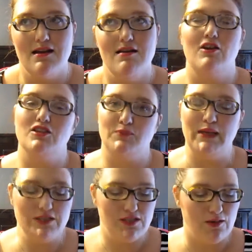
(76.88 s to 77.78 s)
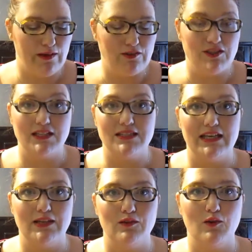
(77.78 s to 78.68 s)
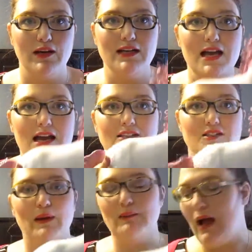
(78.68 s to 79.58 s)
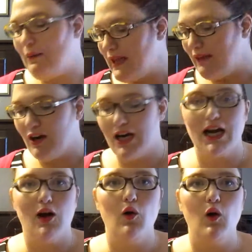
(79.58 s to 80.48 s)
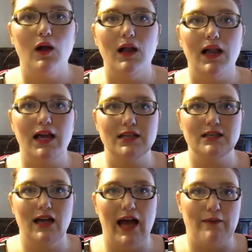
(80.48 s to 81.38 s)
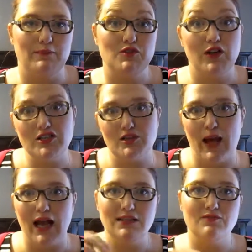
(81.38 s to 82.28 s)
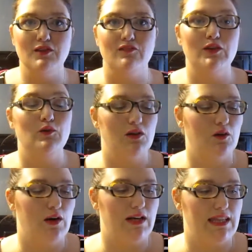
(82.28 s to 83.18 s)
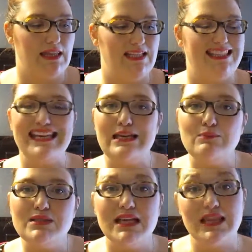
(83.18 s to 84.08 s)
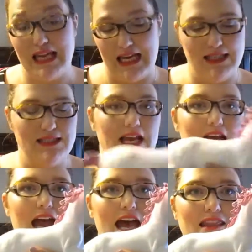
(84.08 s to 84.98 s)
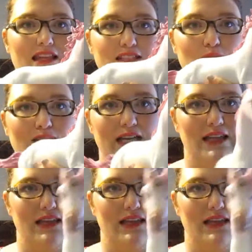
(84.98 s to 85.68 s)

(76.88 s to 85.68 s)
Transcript: her speech so now she can say unicorn. So my mom gave her a whole um, treasure box full of unicorn themed things and this was in